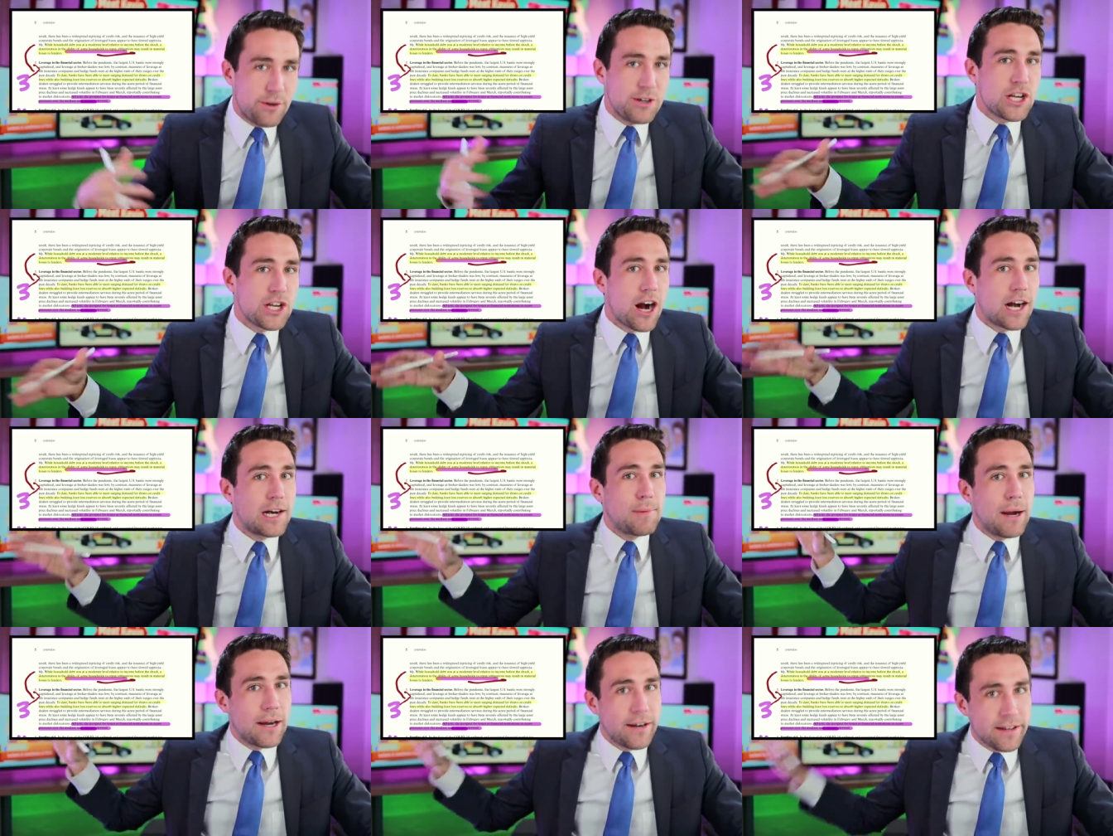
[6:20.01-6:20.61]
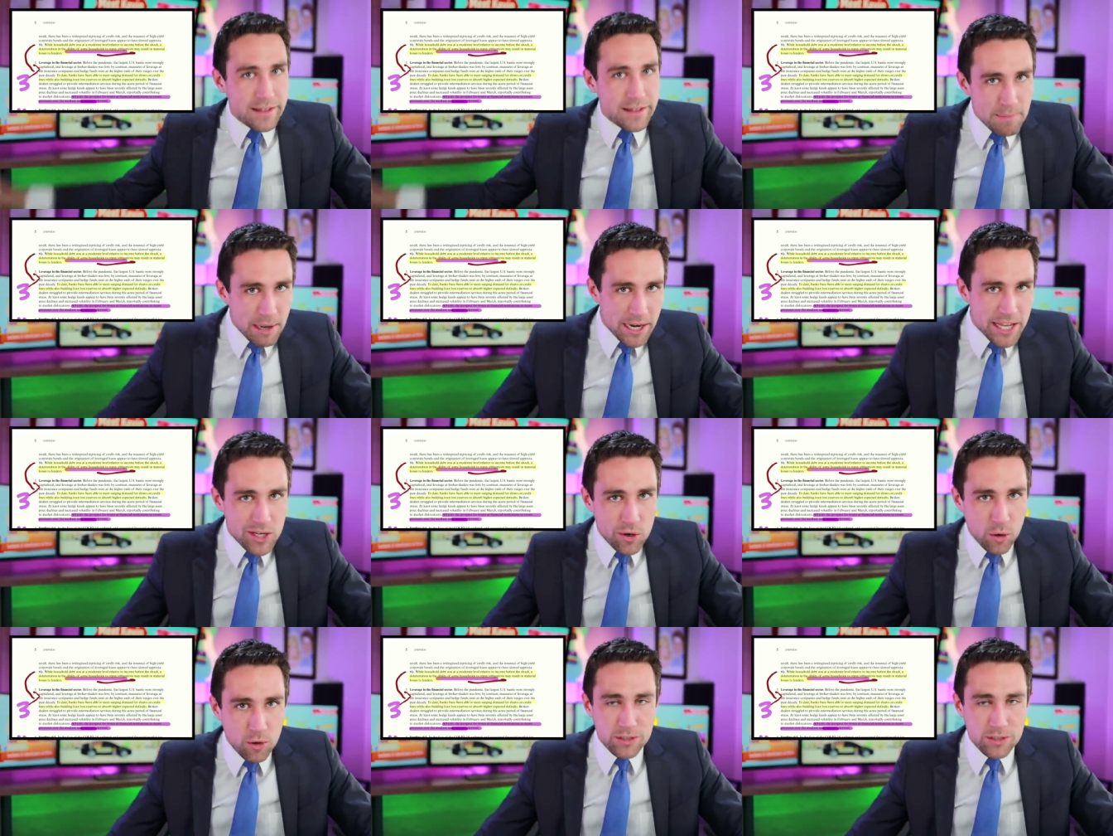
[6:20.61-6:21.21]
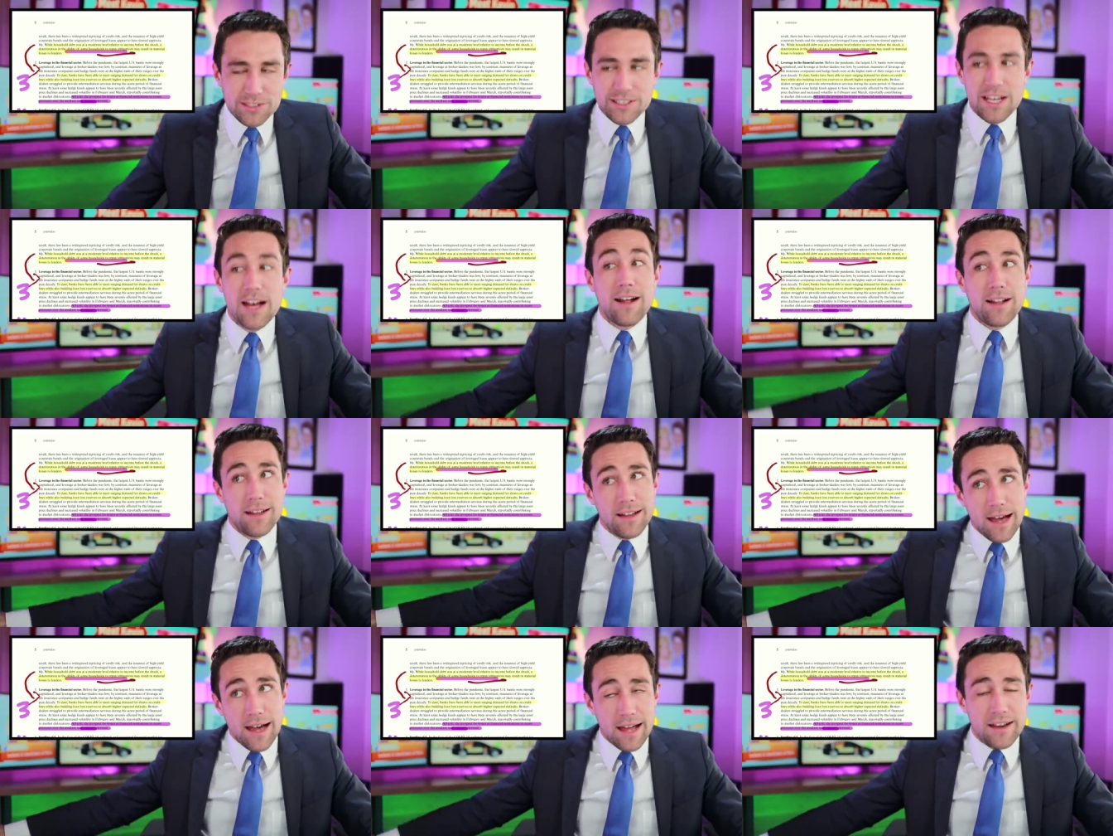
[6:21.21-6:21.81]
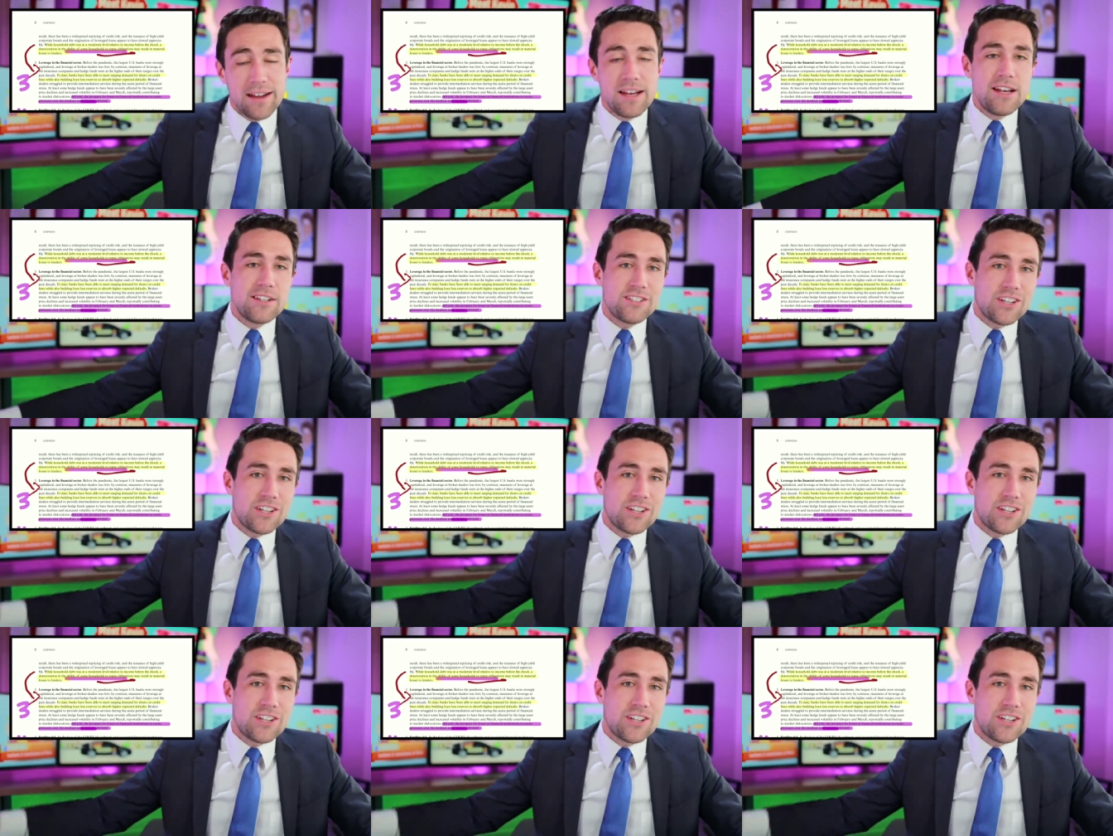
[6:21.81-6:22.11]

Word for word: We talk about it in the money course a lot,